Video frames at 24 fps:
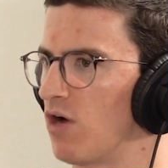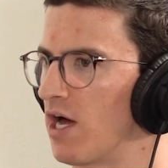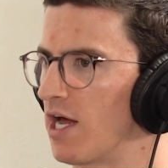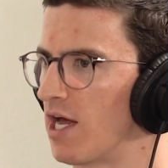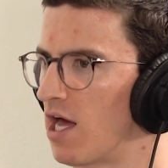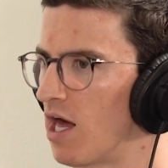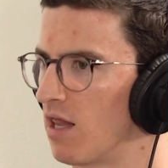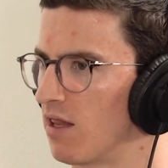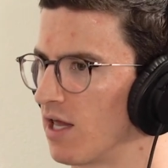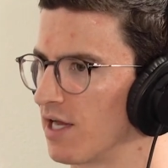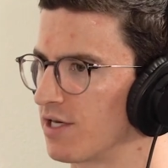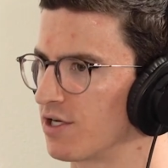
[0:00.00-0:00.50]

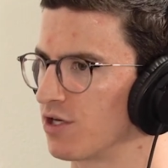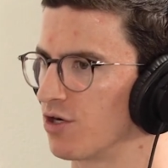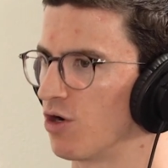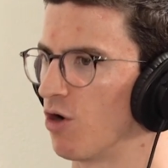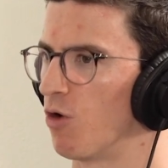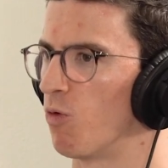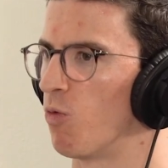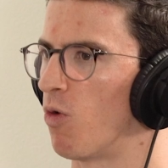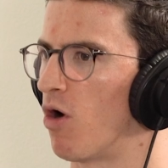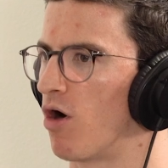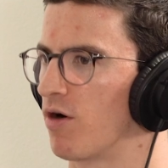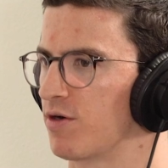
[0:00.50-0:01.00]
I like to
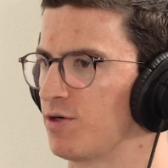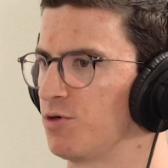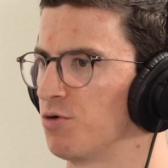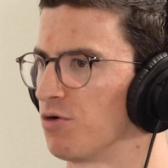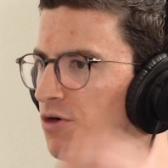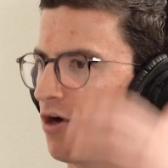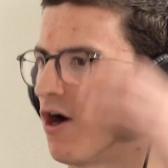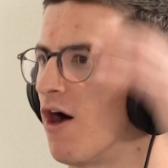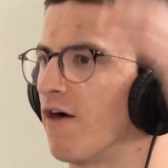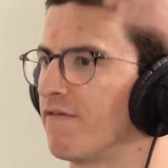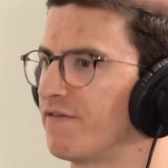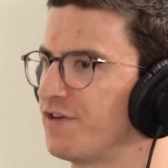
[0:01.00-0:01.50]
go walk to a
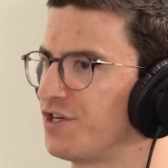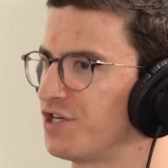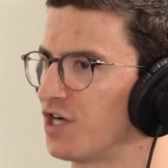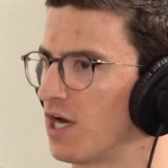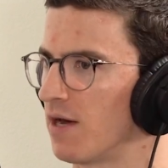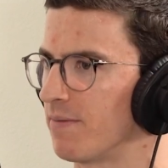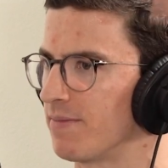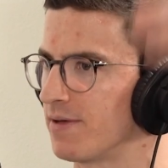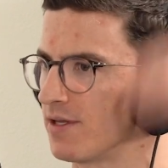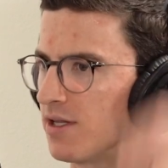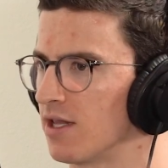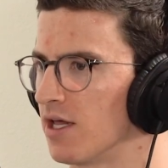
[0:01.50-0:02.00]
coffee
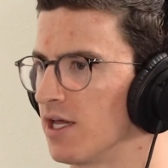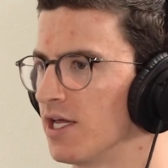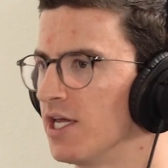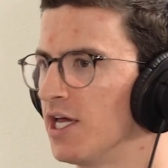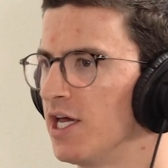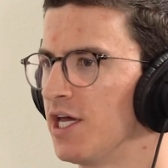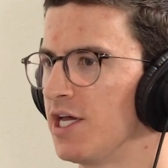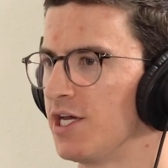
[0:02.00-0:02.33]
shop and